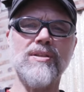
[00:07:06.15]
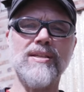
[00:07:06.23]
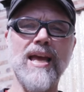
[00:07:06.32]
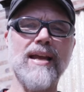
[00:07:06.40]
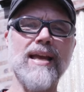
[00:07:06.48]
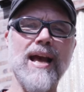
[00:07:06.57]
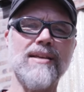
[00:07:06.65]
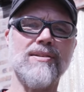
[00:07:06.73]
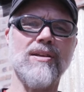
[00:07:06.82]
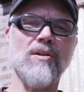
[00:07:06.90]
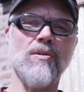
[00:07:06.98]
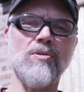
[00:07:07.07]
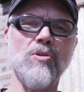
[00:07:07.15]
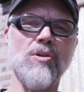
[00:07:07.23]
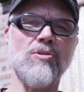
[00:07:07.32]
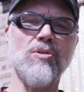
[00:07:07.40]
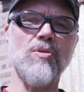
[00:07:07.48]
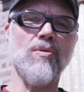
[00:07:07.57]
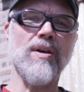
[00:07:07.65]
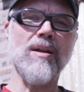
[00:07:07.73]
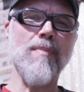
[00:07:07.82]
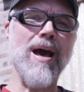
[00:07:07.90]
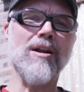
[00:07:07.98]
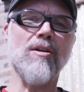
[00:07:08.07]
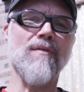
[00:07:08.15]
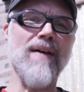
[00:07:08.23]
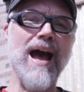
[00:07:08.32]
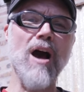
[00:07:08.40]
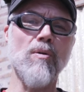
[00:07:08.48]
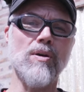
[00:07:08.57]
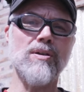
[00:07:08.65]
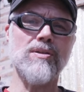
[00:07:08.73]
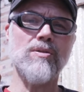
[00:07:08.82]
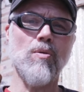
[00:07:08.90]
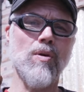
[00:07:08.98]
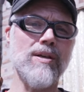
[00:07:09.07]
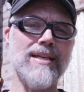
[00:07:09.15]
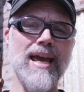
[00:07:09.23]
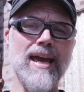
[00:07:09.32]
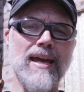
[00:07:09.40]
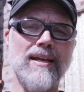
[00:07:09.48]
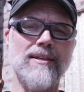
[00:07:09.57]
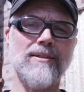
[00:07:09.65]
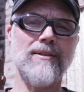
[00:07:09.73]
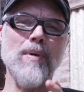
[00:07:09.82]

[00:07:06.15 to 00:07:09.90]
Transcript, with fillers: sand casting you can do in a matter of hours or a day,